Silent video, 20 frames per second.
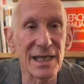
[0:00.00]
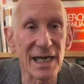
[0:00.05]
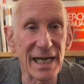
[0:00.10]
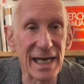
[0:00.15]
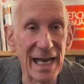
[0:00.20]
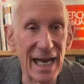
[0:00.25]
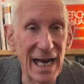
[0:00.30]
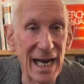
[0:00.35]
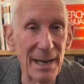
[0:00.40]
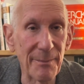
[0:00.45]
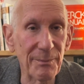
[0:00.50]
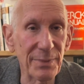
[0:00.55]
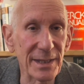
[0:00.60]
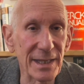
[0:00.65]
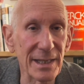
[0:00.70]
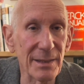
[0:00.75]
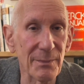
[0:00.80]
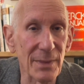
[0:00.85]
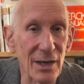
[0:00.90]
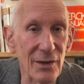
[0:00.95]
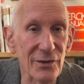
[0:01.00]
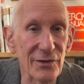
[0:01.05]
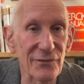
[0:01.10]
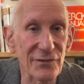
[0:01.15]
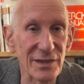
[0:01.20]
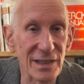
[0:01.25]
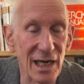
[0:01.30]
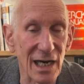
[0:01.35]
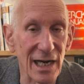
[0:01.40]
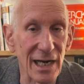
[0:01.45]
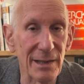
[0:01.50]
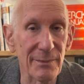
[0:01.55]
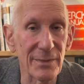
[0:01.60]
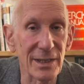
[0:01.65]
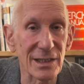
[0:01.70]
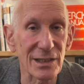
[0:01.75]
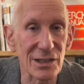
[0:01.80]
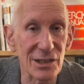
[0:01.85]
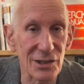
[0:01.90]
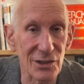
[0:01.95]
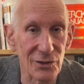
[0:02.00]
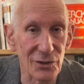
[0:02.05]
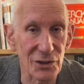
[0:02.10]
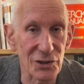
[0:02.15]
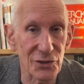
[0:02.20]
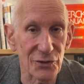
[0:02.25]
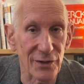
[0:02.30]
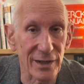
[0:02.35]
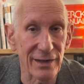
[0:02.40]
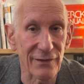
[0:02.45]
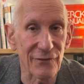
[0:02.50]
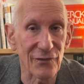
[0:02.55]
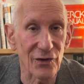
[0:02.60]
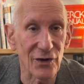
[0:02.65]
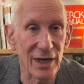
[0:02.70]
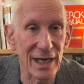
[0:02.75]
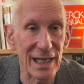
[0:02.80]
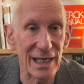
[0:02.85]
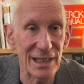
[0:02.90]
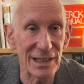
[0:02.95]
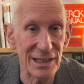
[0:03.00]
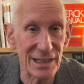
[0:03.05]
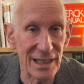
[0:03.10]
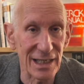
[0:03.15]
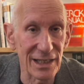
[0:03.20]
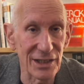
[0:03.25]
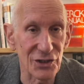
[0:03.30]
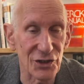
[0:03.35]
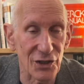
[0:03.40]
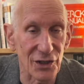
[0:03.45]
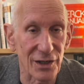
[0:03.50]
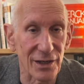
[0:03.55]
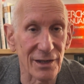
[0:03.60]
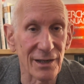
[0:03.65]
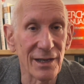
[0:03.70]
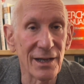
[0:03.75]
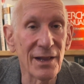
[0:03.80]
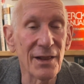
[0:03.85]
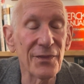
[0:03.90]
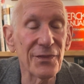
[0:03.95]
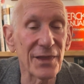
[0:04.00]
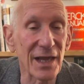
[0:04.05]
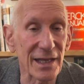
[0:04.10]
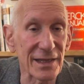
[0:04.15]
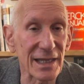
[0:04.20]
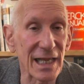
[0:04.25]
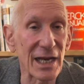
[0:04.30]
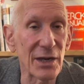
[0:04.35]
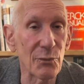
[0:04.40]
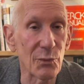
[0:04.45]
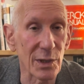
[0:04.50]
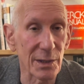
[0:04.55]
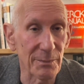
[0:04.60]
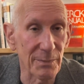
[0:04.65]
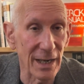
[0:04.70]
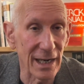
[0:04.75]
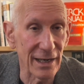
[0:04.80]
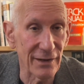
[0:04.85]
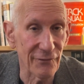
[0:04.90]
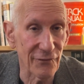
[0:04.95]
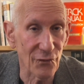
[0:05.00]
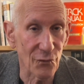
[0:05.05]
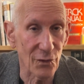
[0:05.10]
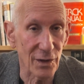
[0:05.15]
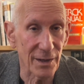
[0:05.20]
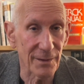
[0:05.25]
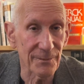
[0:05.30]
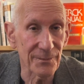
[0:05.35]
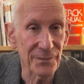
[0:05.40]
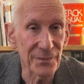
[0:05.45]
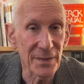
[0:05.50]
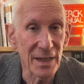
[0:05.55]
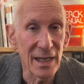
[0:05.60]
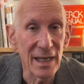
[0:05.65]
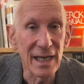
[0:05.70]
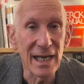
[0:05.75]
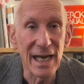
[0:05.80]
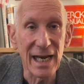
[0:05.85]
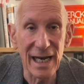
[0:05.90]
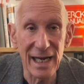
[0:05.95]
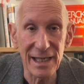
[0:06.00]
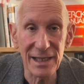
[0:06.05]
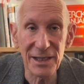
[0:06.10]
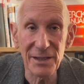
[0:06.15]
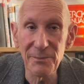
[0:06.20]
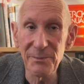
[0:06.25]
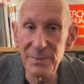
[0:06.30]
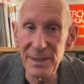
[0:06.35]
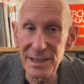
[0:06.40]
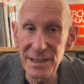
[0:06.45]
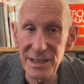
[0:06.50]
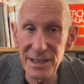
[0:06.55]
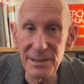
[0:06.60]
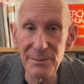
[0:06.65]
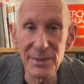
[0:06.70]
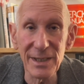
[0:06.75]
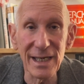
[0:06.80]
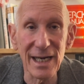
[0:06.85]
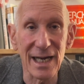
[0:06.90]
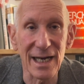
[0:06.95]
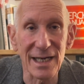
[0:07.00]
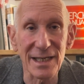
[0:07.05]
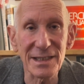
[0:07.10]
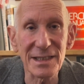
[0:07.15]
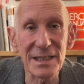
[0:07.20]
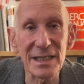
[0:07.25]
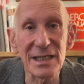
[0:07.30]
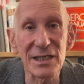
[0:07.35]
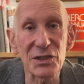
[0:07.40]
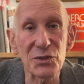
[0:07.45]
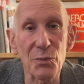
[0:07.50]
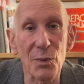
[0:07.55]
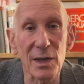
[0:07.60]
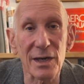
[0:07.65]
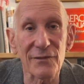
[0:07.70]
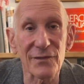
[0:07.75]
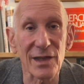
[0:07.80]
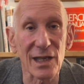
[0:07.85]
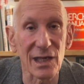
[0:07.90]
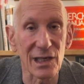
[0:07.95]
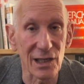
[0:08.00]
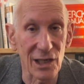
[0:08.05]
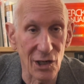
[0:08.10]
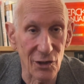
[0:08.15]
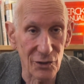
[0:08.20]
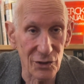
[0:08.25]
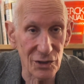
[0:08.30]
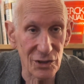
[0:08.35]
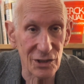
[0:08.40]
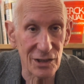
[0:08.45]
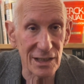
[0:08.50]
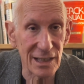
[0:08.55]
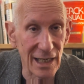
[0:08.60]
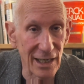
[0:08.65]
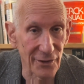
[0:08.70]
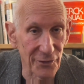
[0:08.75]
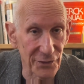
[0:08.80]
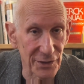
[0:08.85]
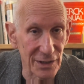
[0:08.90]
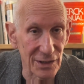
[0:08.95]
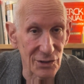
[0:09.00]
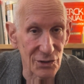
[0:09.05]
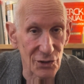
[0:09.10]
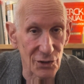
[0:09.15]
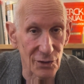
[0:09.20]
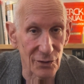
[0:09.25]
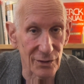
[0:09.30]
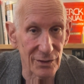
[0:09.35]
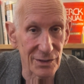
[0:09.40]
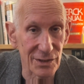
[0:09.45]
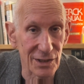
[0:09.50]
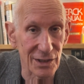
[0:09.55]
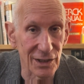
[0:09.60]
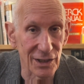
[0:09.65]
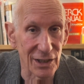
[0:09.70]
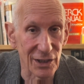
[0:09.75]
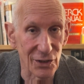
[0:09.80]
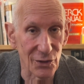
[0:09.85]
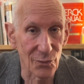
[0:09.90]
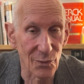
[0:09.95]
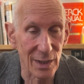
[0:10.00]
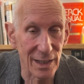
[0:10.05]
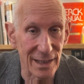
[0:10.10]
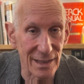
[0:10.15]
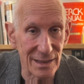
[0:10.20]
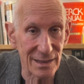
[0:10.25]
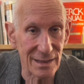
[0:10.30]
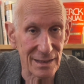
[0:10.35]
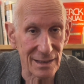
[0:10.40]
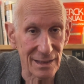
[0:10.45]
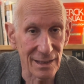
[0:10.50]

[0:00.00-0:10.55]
cap the amount of time in surgery for anesthesia that they would pay for. Anthem BCBS is one of the largest health insurers in the U.S.,